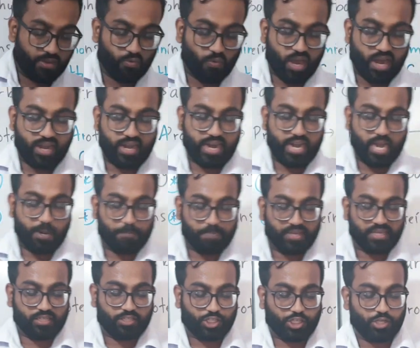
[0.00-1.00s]
One
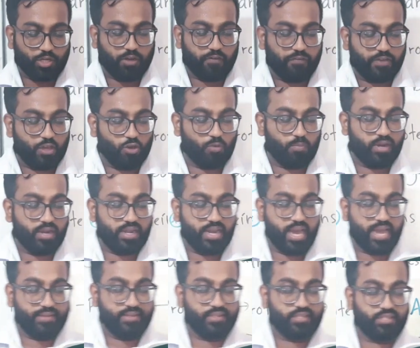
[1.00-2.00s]
adaptation of human
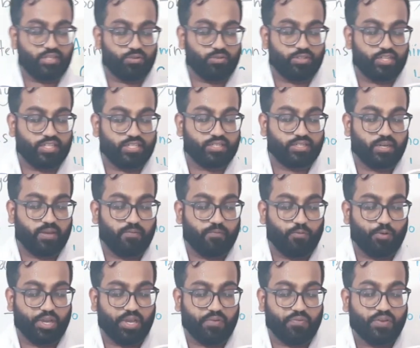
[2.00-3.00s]
digestive system
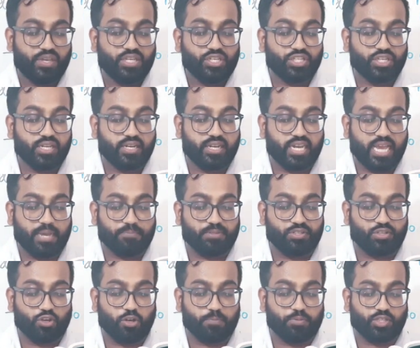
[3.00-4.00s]
for efficient
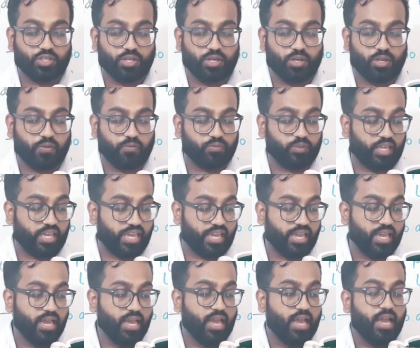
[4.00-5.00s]
absorption of
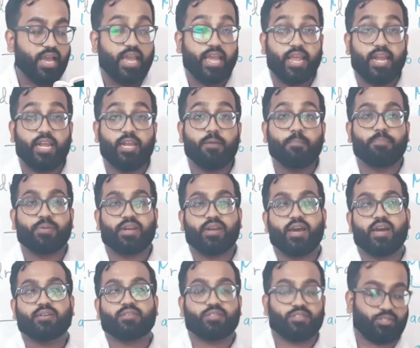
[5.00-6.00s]
the end
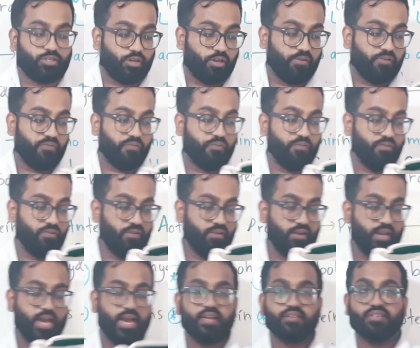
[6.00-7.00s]
products of
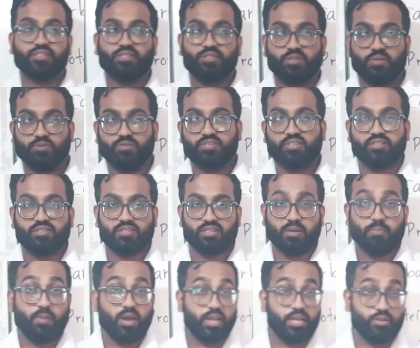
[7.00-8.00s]
digestive
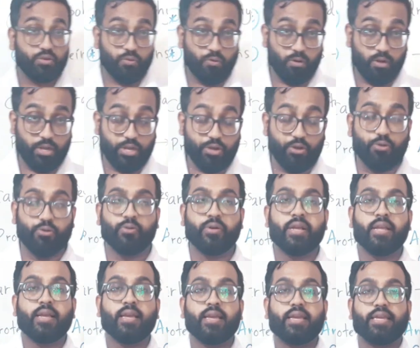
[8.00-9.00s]
system. I told you
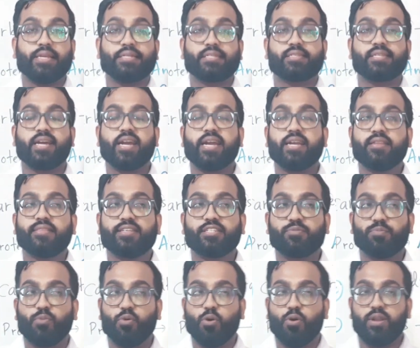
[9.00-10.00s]
inside the
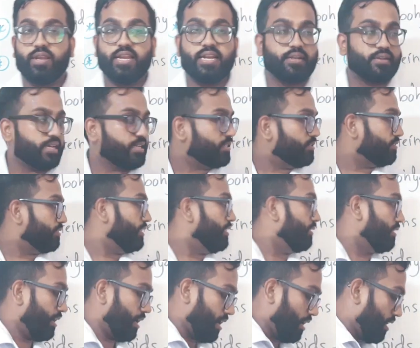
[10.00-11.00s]
small intestine
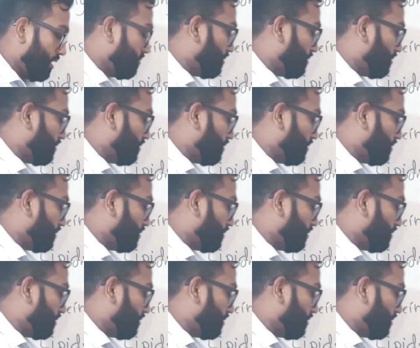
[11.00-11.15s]
there are